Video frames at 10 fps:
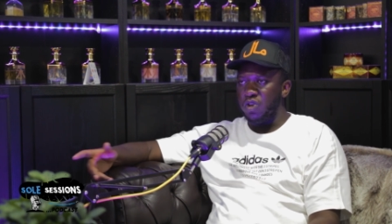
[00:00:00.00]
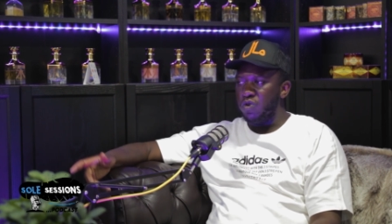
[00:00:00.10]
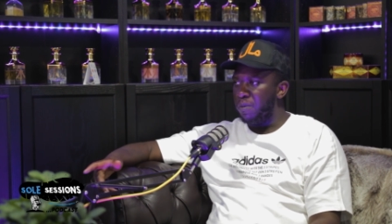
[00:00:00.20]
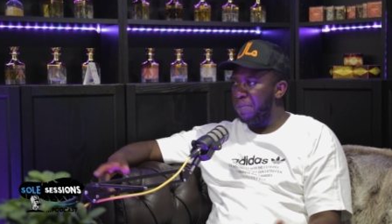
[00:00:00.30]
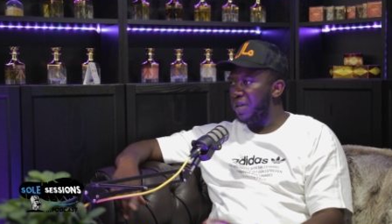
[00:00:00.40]

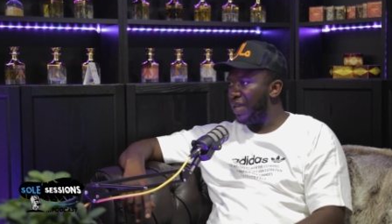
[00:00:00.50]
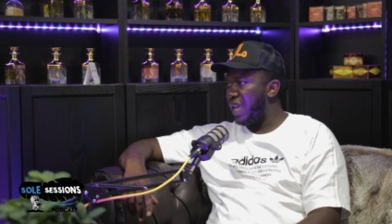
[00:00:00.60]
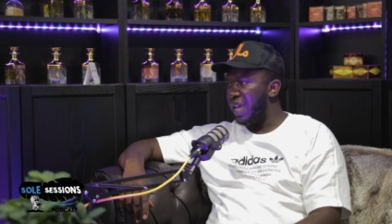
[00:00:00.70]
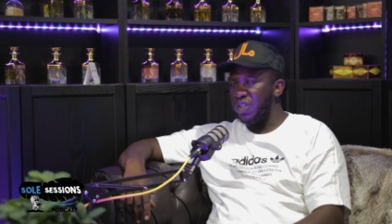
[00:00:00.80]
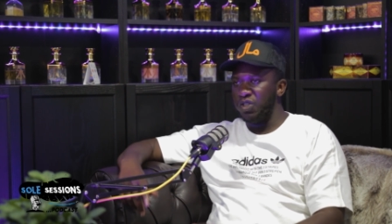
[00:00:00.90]
European,
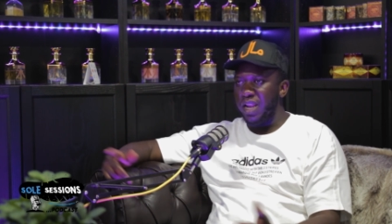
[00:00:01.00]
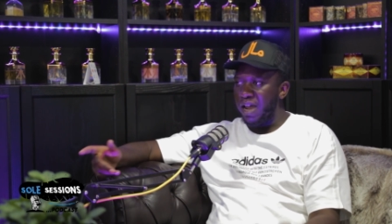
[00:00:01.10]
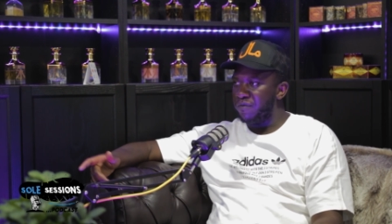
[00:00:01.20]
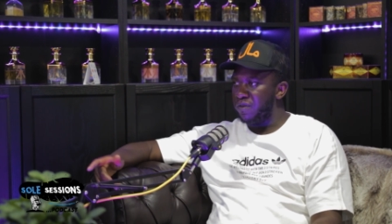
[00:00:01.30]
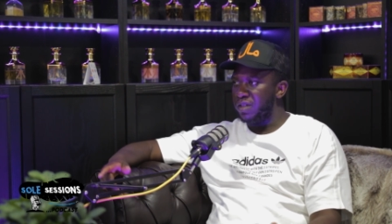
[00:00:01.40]
Asian,
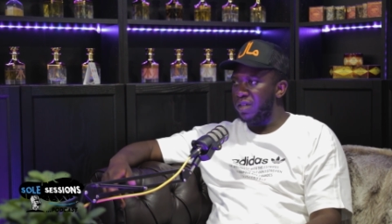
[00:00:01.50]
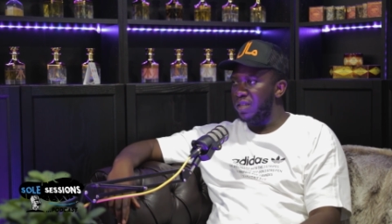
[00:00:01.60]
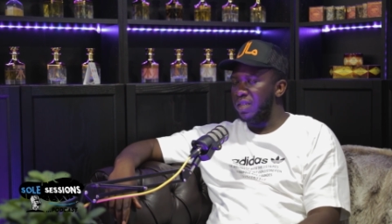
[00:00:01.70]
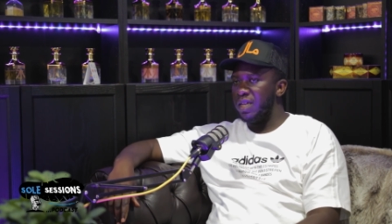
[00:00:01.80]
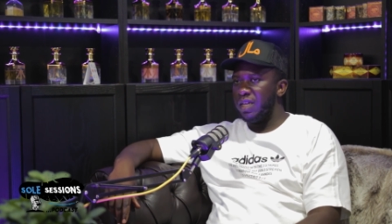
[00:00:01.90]
African,